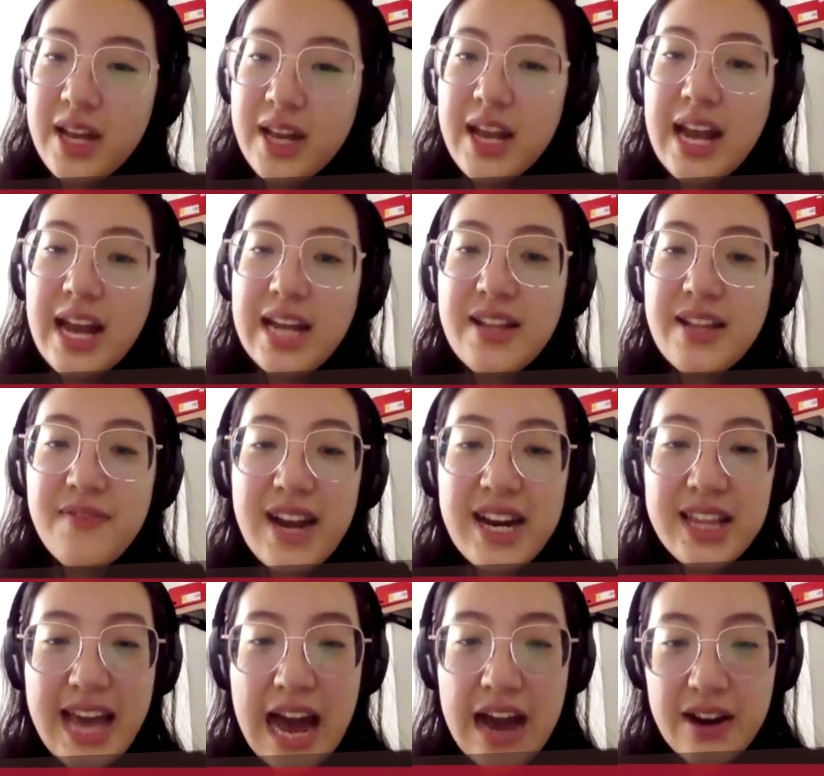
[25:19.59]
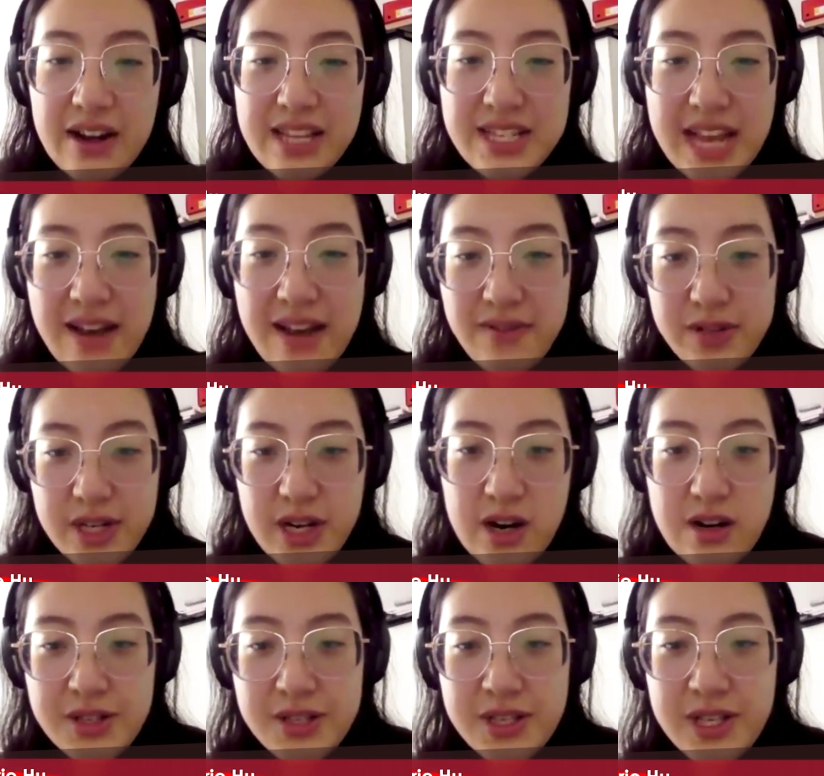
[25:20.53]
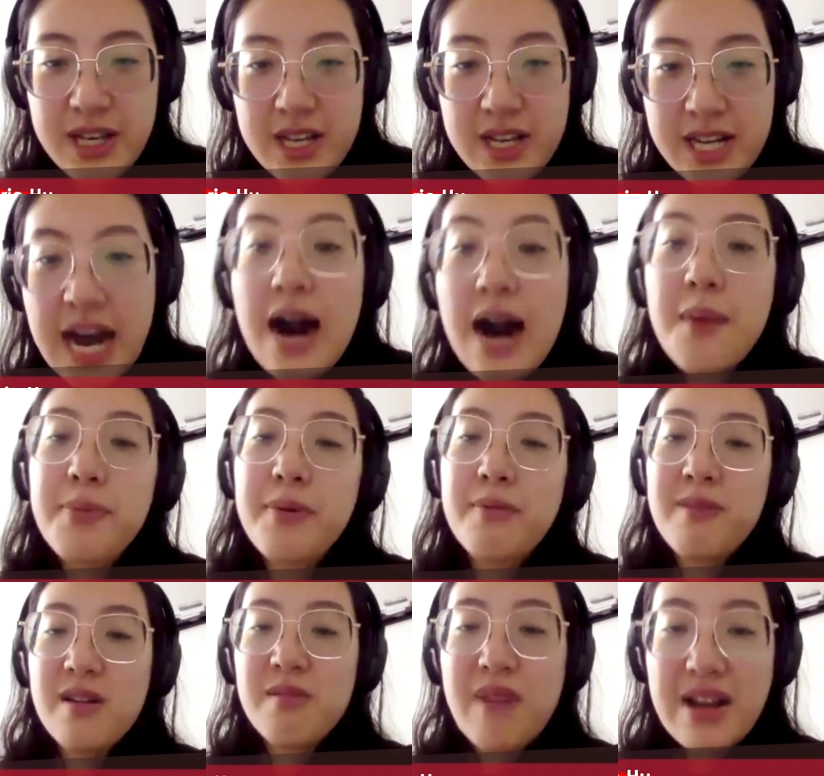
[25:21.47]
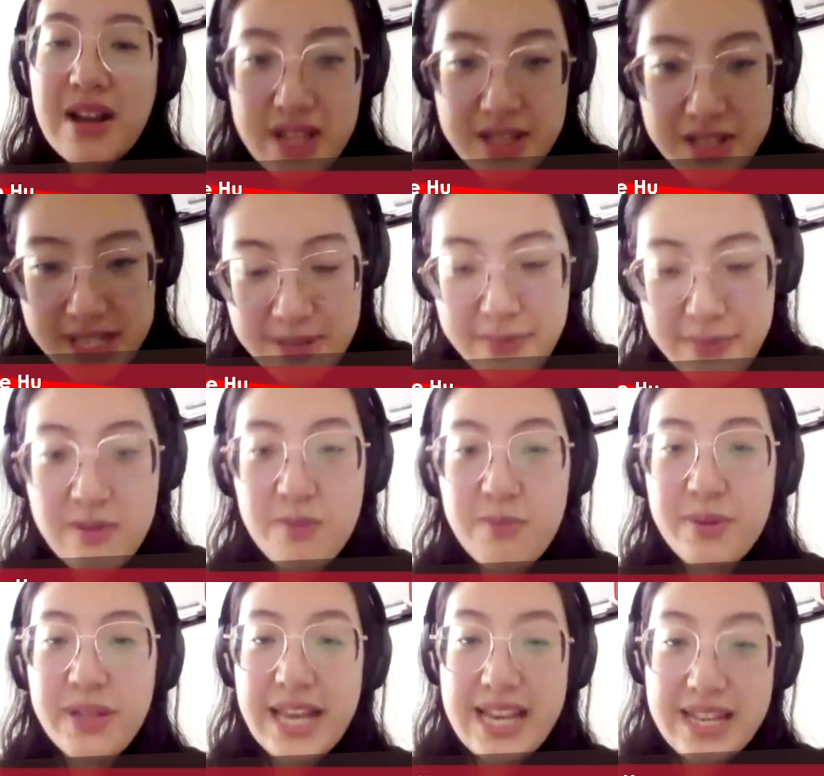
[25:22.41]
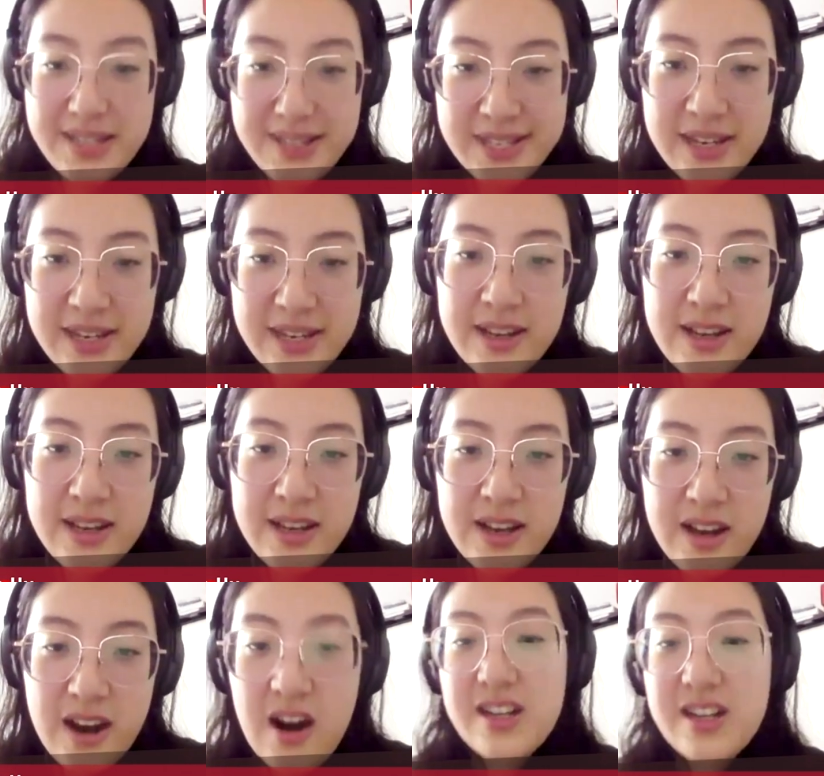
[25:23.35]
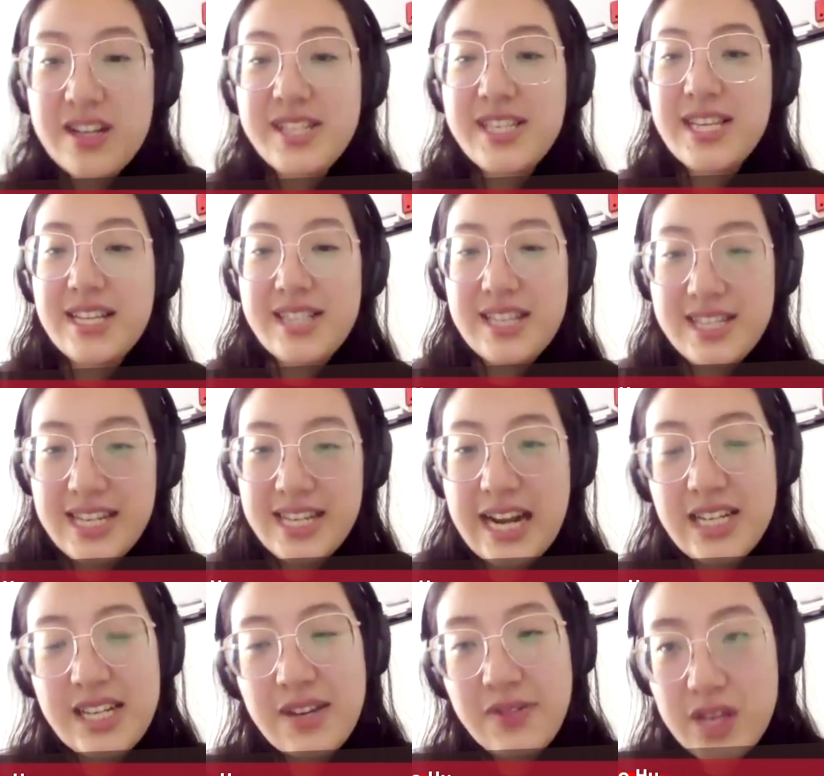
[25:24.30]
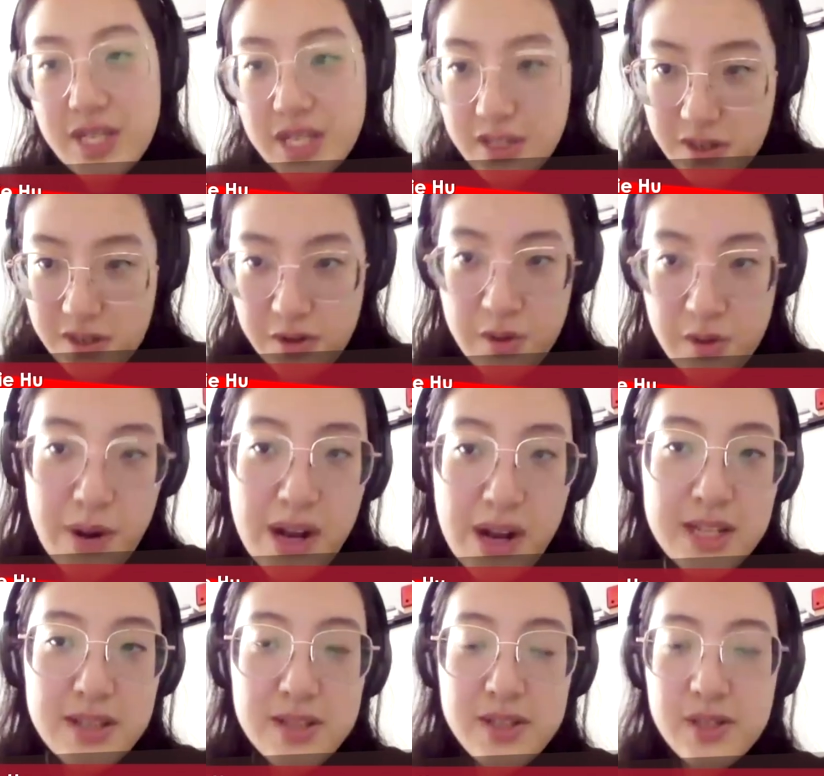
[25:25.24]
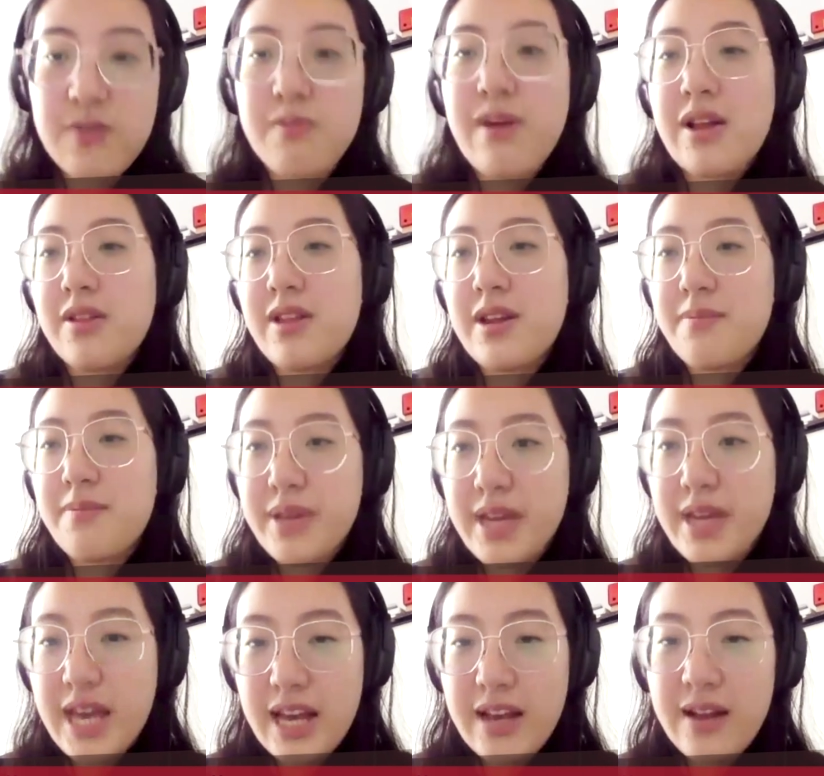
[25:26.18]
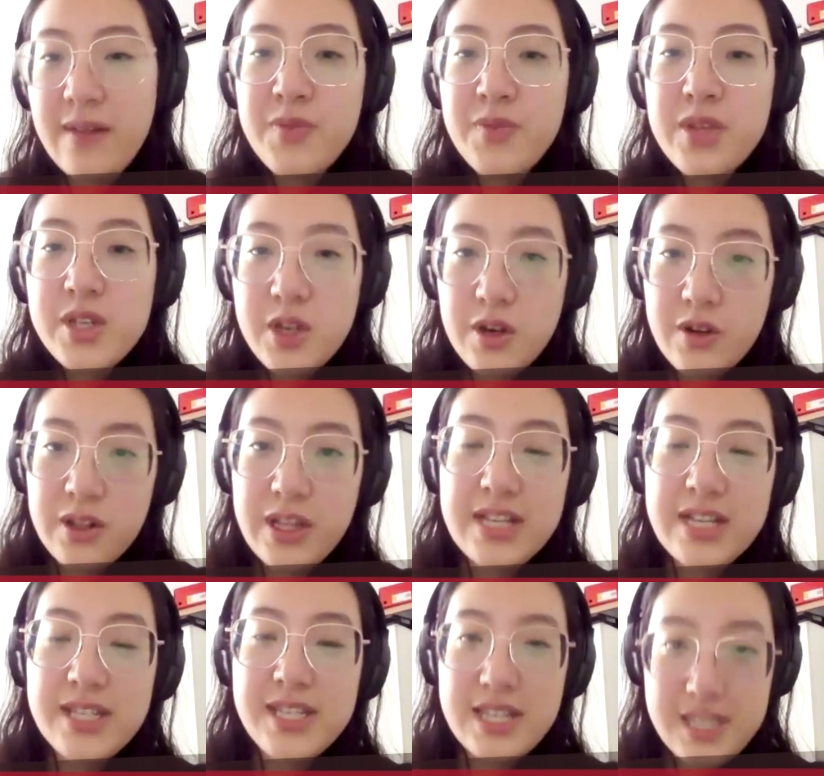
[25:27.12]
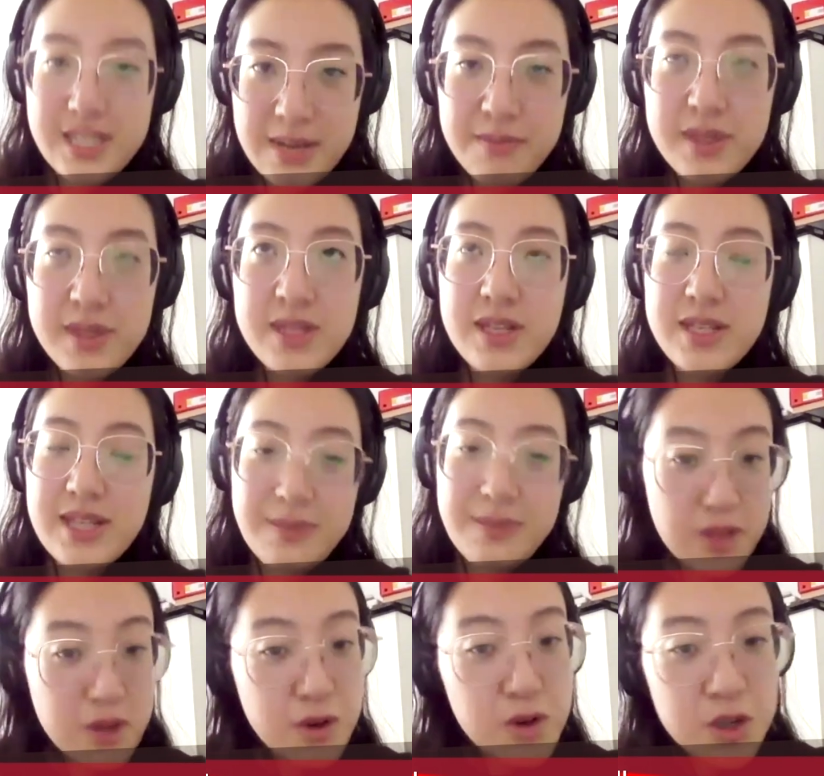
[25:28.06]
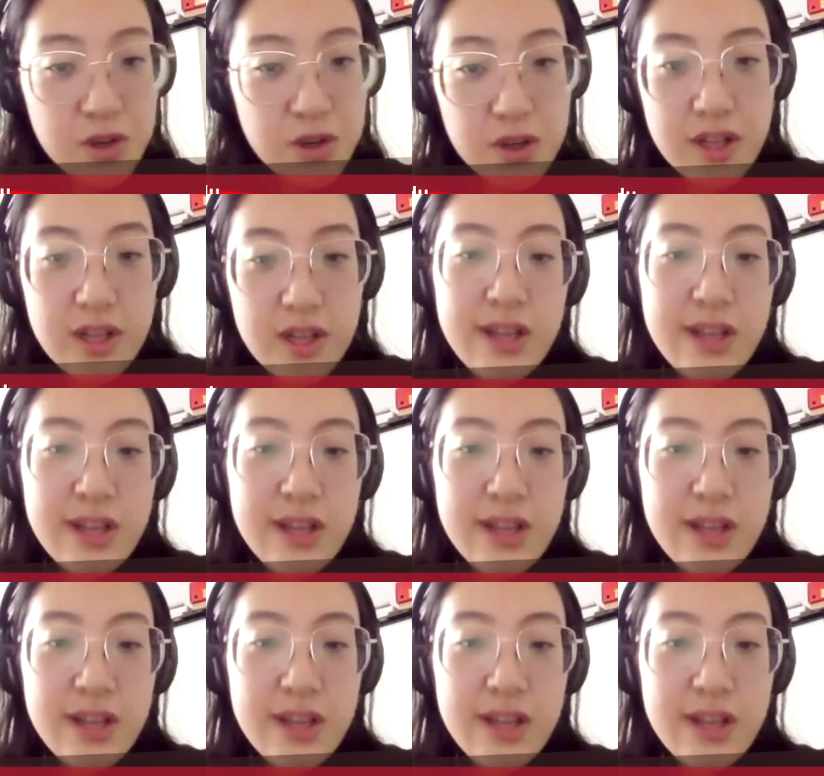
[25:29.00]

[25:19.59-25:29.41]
And then finally, how can these avatars complement rather than simply replace artists' existing activities and social presence? So rather than being totally sub- substitutional,